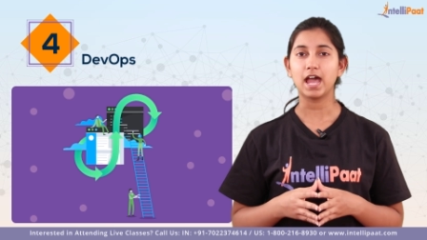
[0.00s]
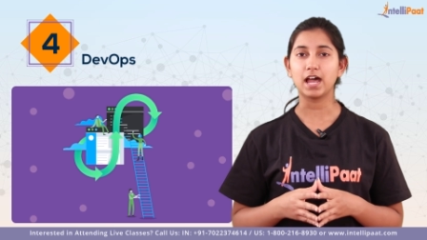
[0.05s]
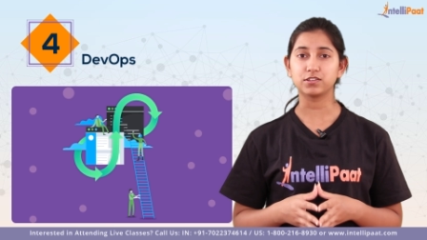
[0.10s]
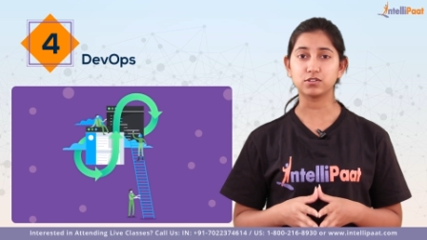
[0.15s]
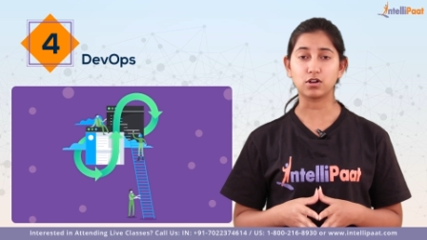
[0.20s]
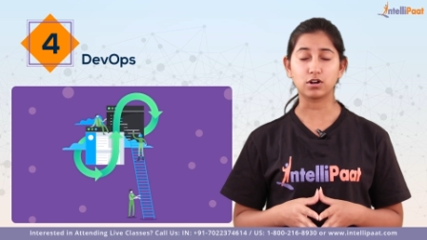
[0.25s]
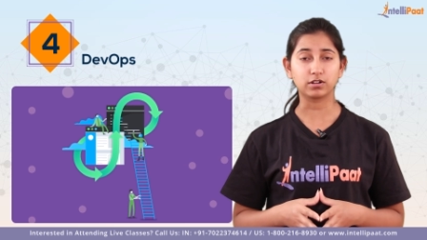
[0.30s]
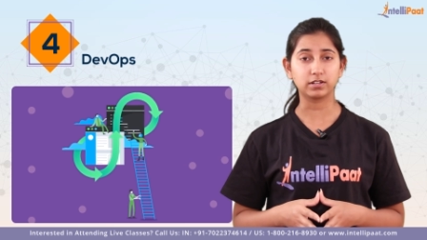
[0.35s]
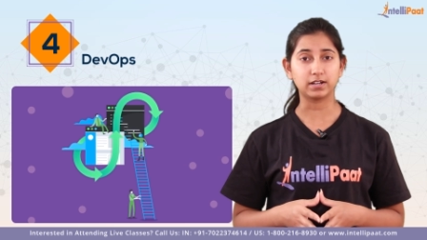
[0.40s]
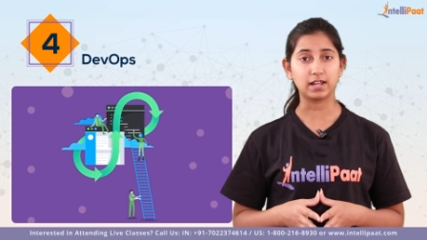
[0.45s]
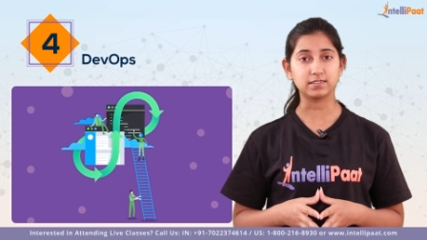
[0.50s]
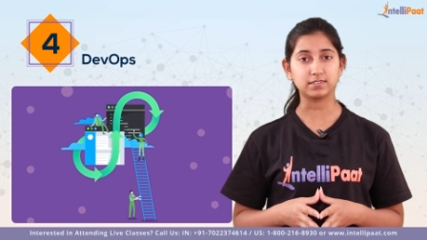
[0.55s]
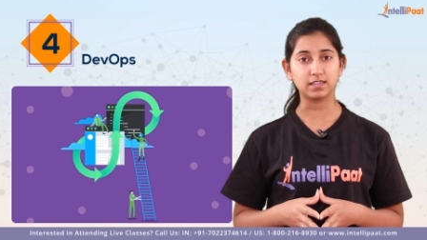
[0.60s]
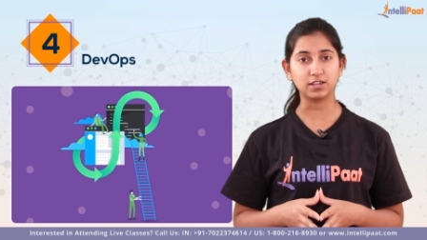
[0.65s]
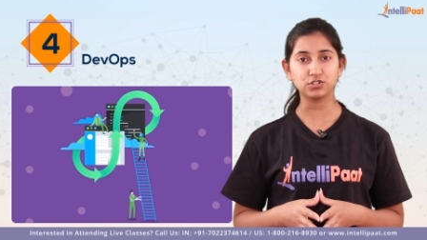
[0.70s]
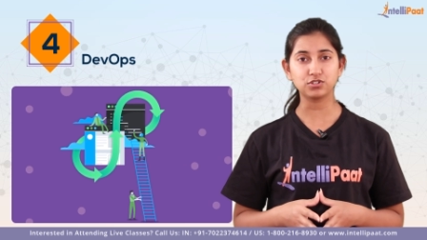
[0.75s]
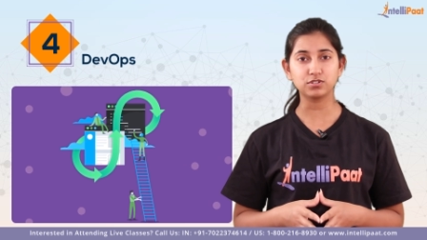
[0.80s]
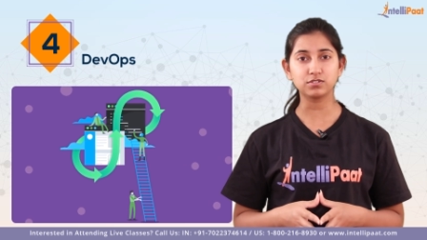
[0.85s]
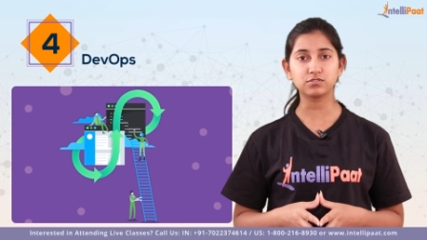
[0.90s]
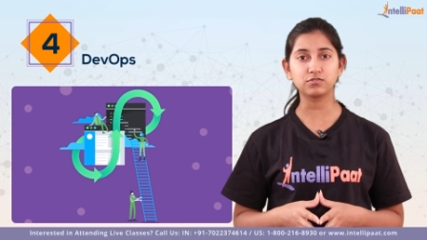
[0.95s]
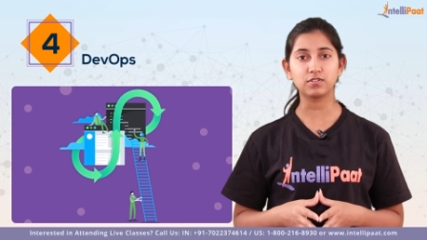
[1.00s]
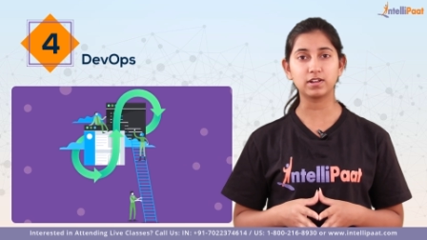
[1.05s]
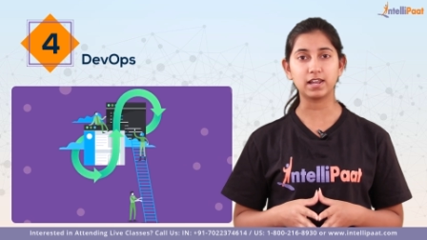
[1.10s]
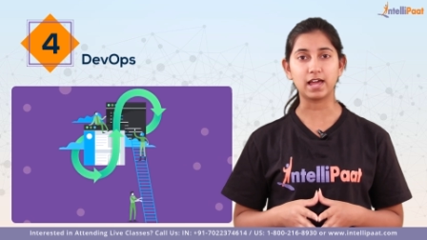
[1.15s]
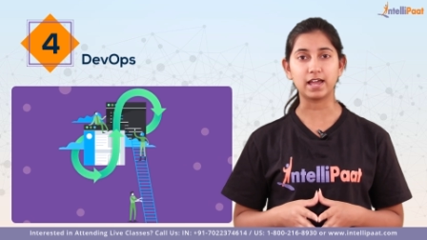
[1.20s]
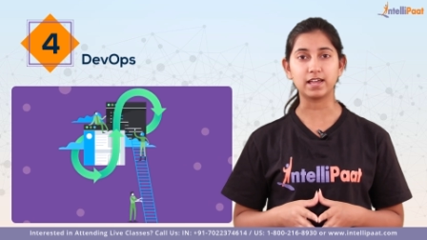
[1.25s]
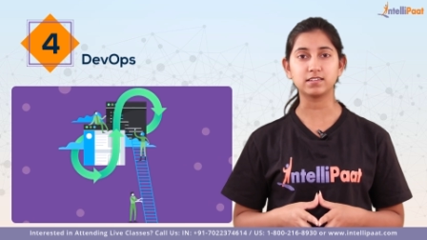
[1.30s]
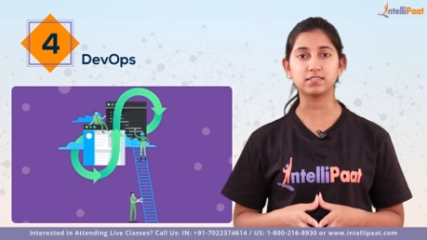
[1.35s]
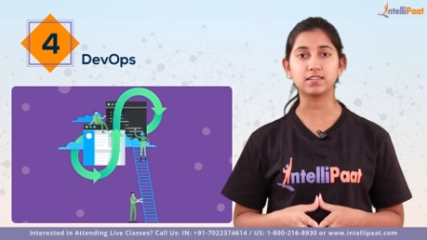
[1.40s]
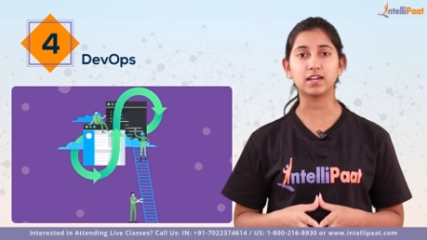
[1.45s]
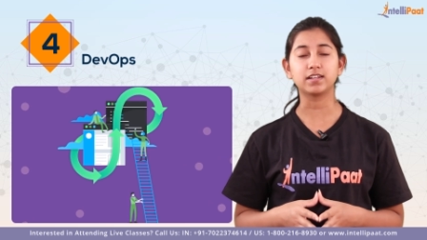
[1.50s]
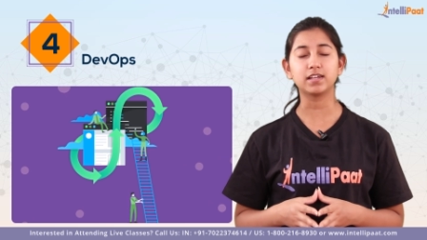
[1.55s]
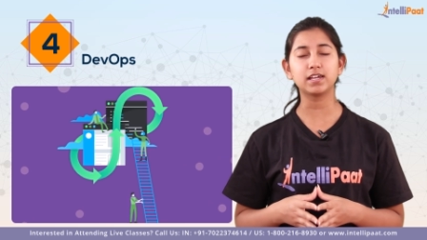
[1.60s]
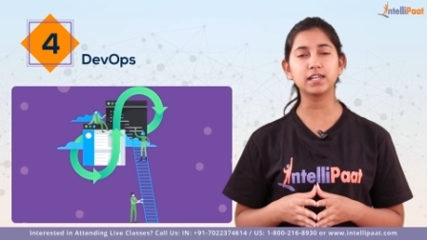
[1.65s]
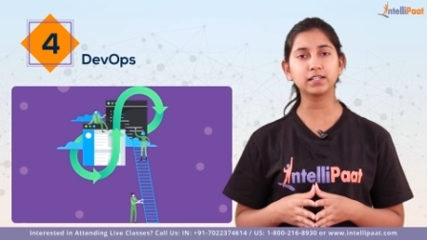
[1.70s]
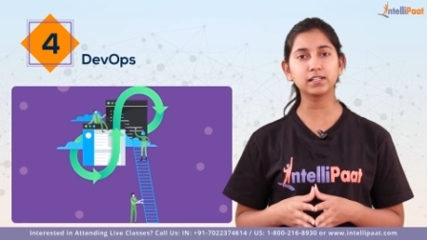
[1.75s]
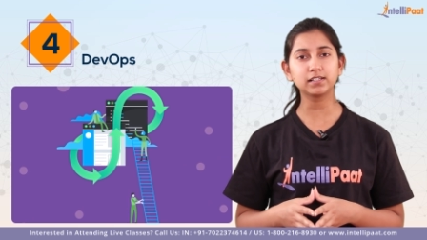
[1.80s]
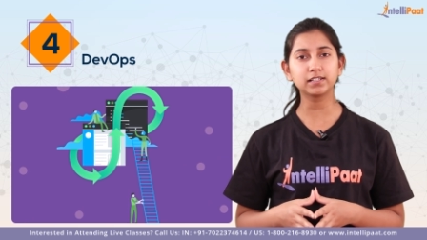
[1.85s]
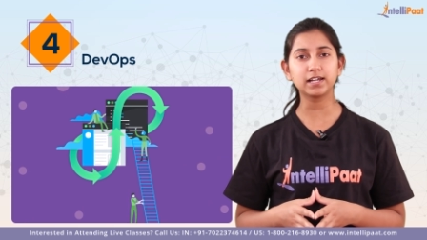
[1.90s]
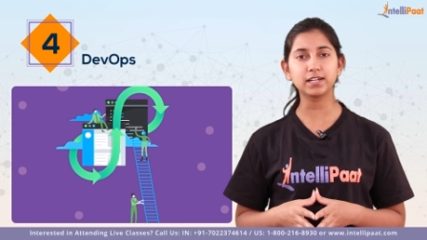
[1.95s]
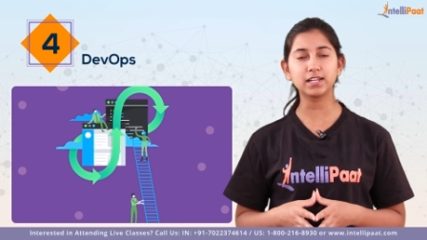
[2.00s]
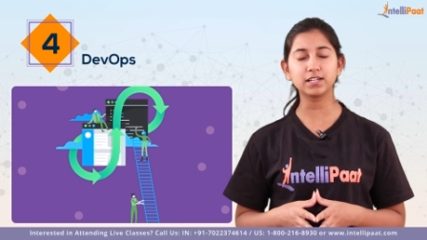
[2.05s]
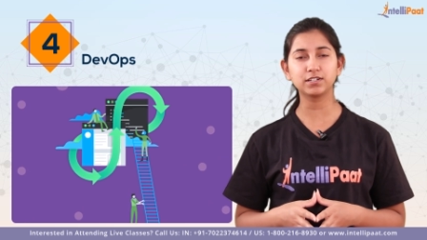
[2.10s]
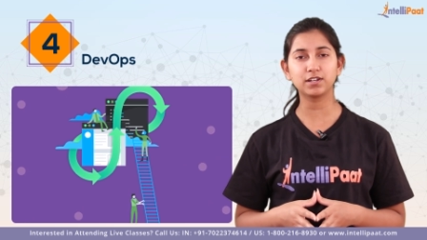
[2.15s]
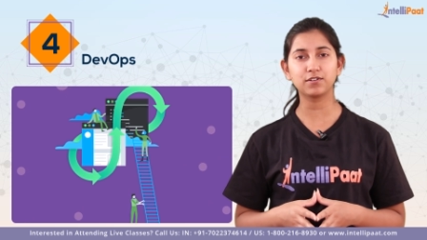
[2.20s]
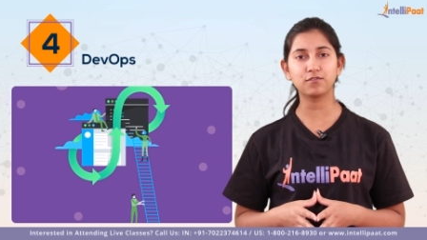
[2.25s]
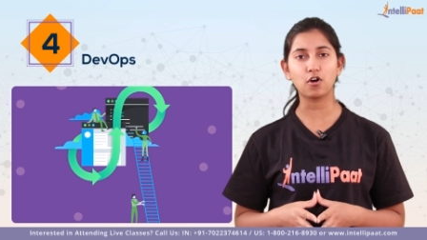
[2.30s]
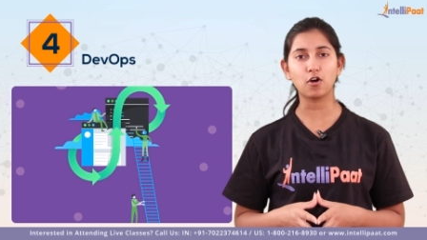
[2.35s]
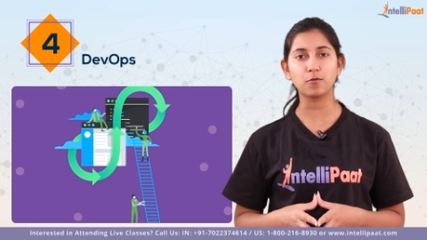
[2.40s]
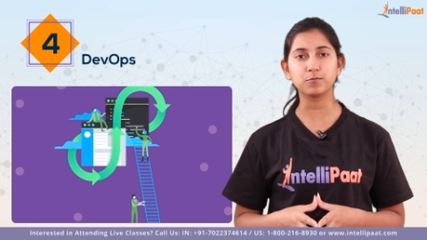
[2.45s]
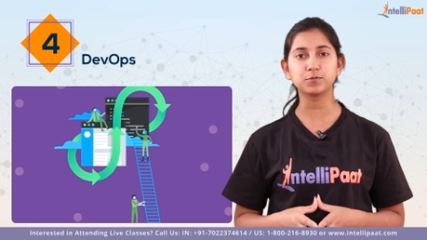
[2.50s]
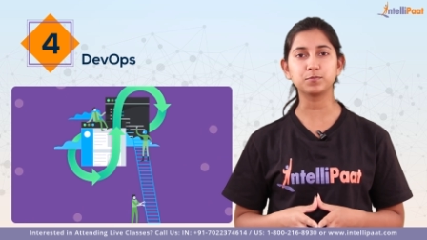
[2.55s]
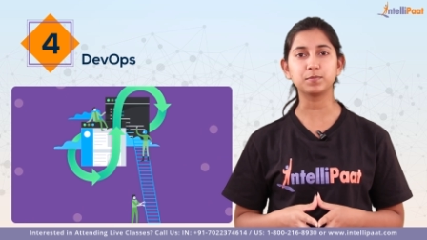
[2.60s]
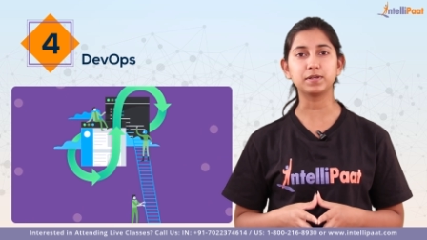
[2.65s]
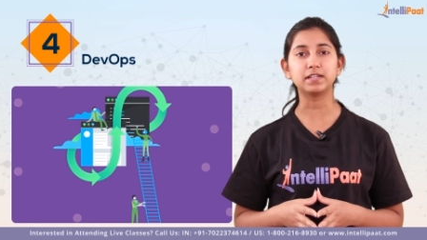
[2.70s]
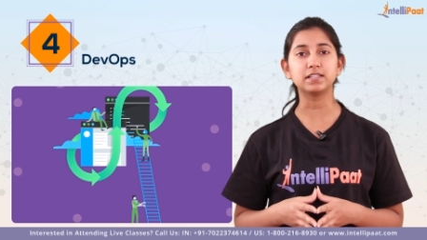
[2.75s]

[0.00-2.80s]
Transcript: As organizations realize that inculcating DevOps